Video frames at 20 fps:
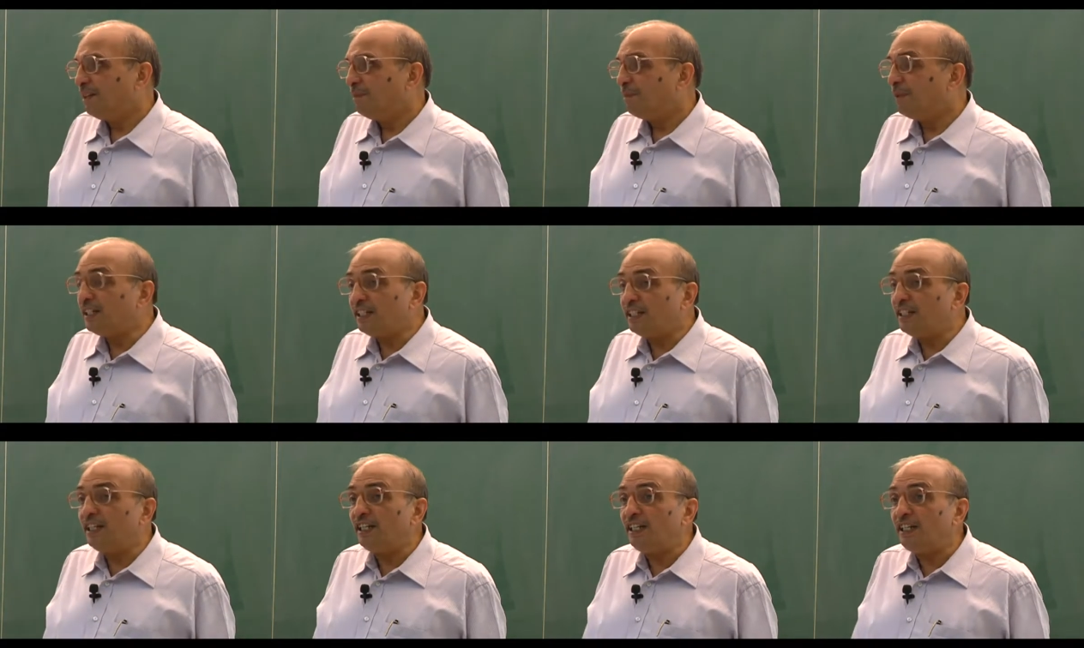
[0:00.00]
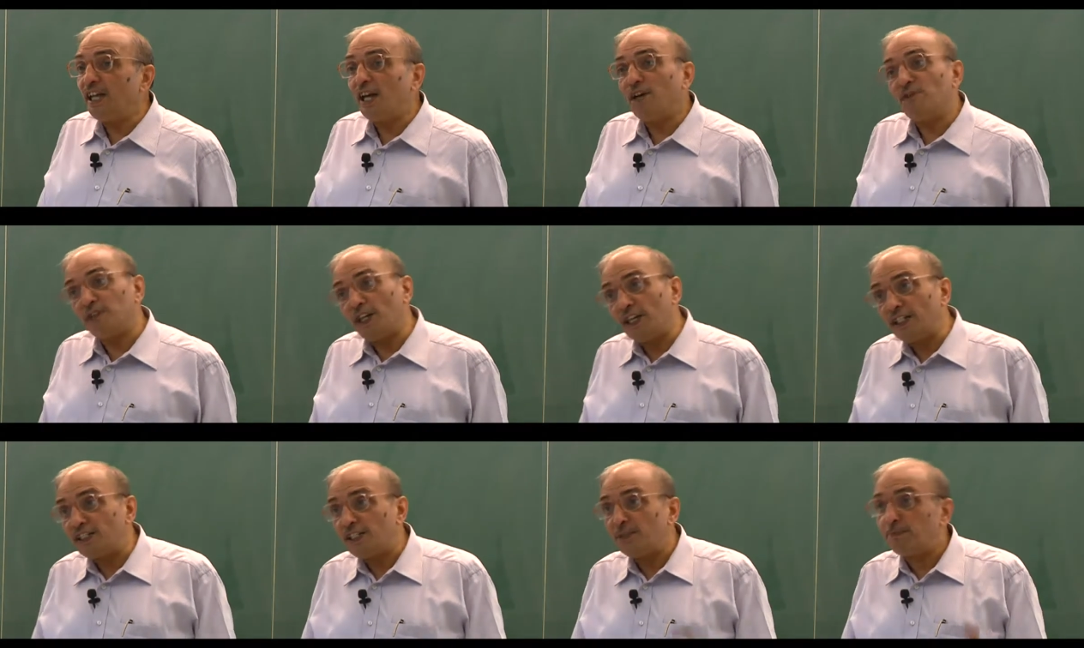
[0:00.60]
But in India,
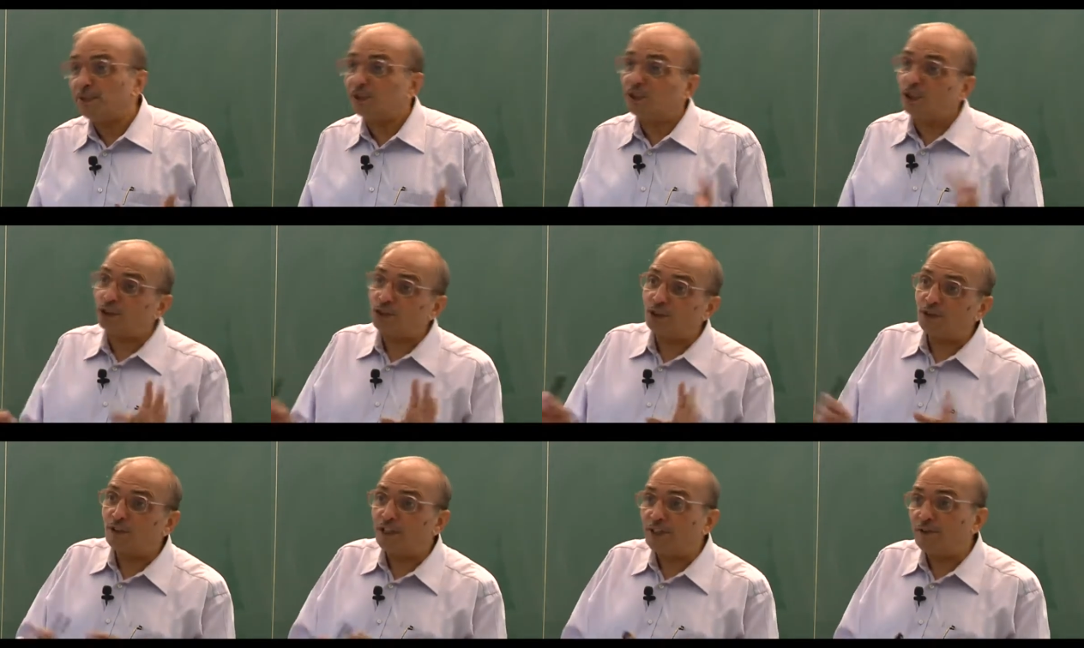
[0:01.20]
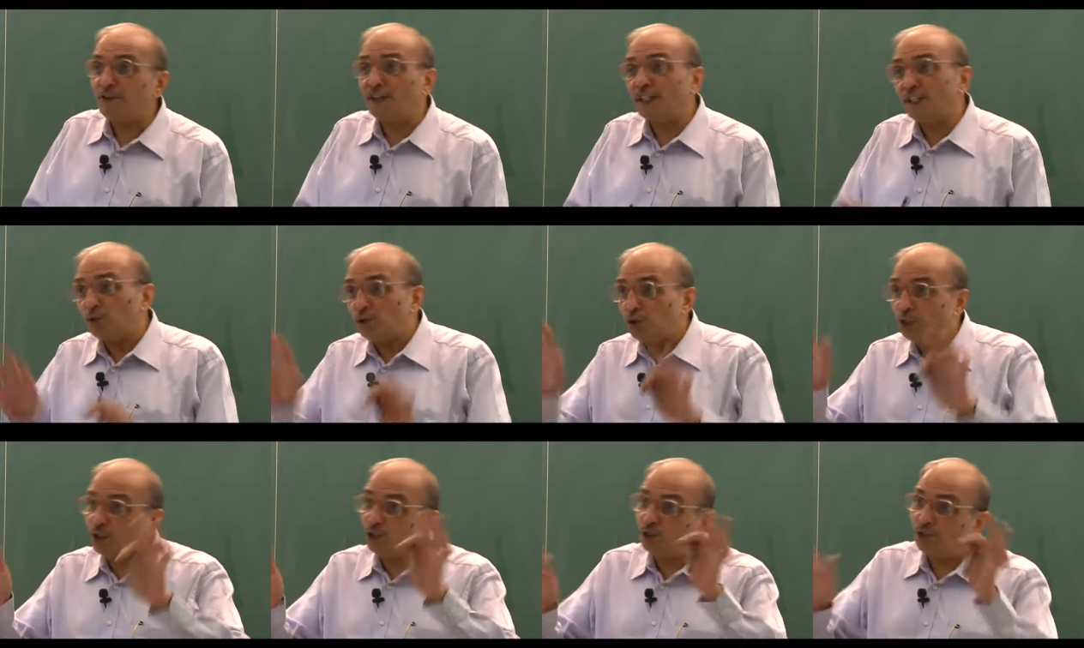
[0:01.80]
friendship is also very funny.
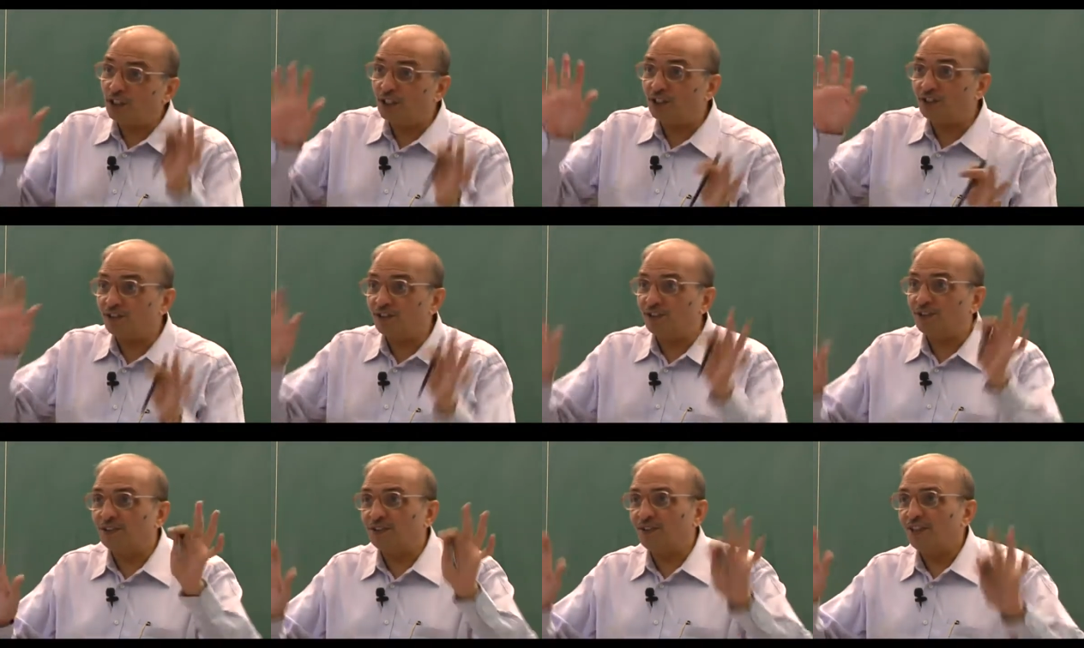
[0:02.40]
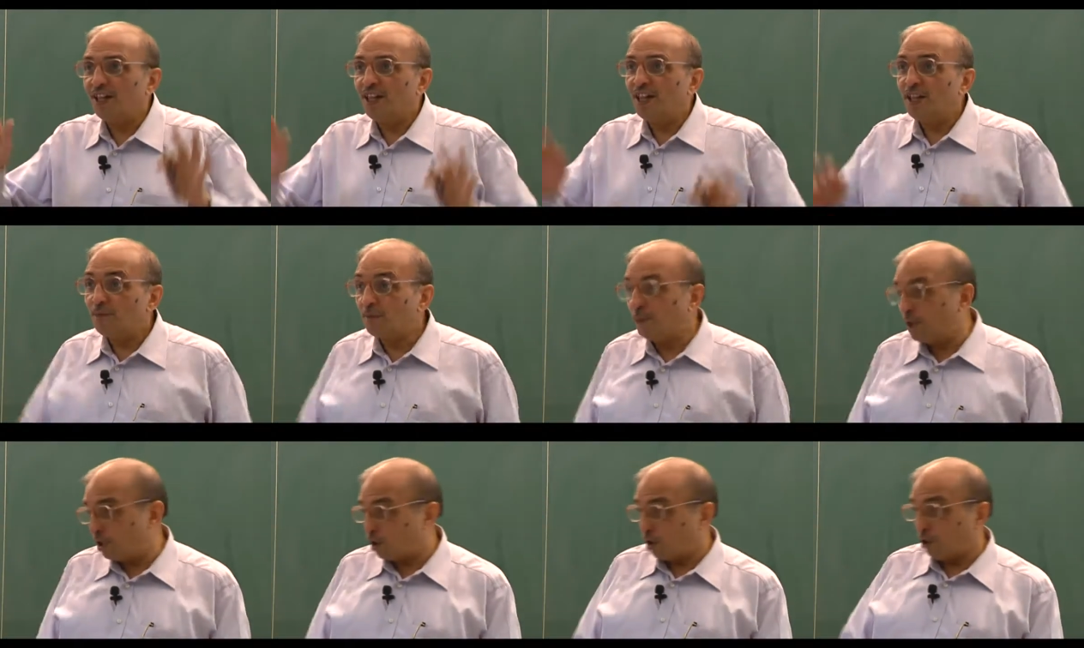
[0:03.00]
Goody goody, you know. You,
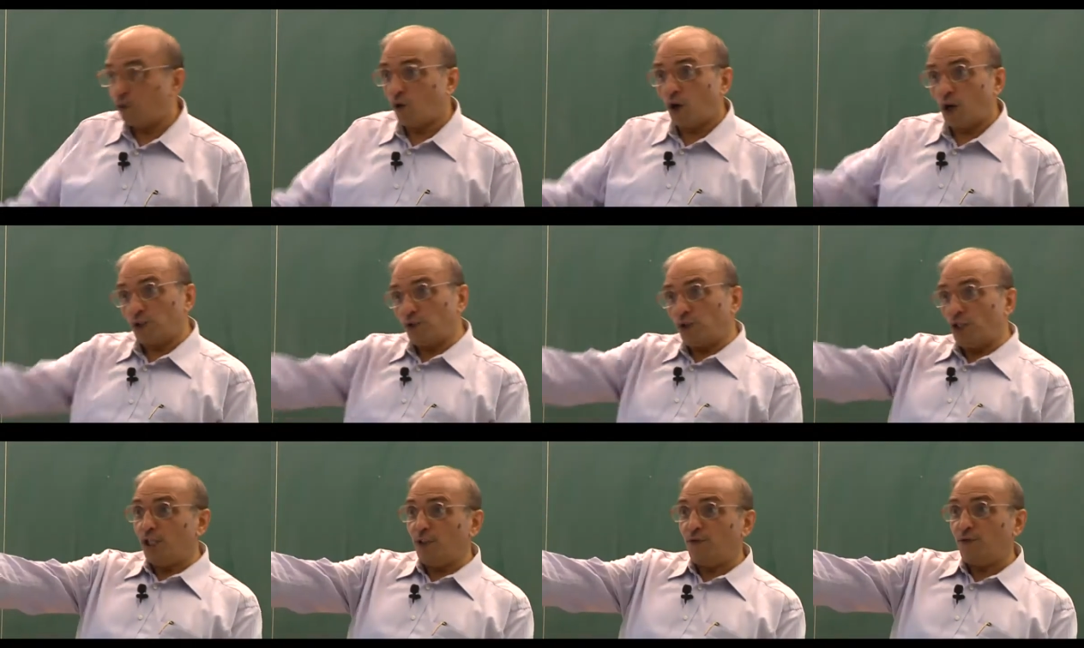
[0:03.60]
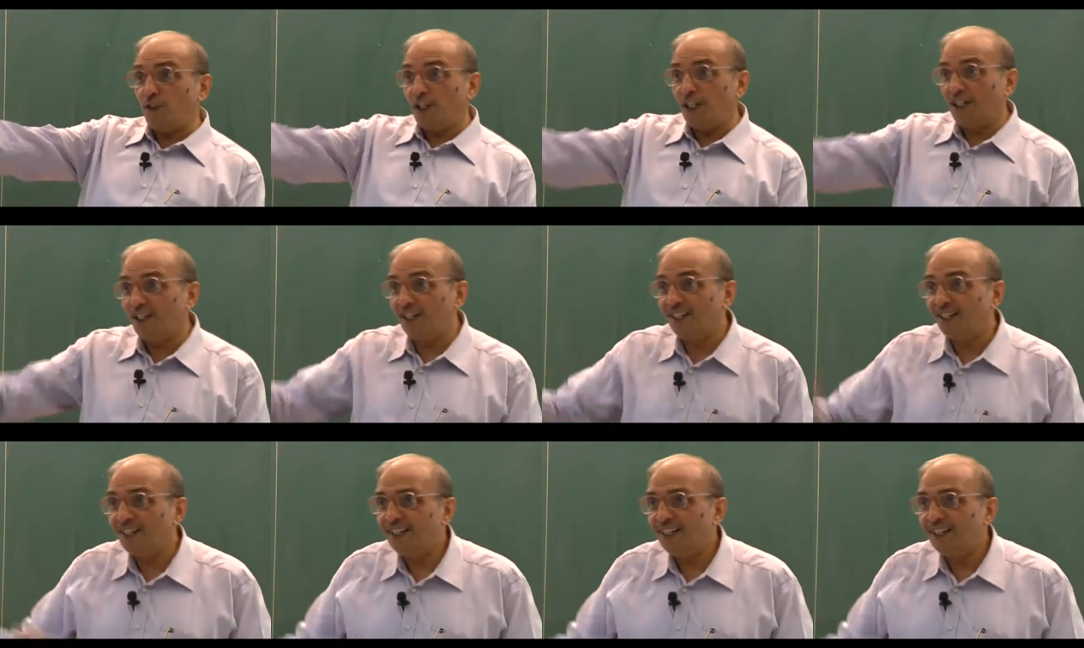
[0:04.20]
my, what will he feel?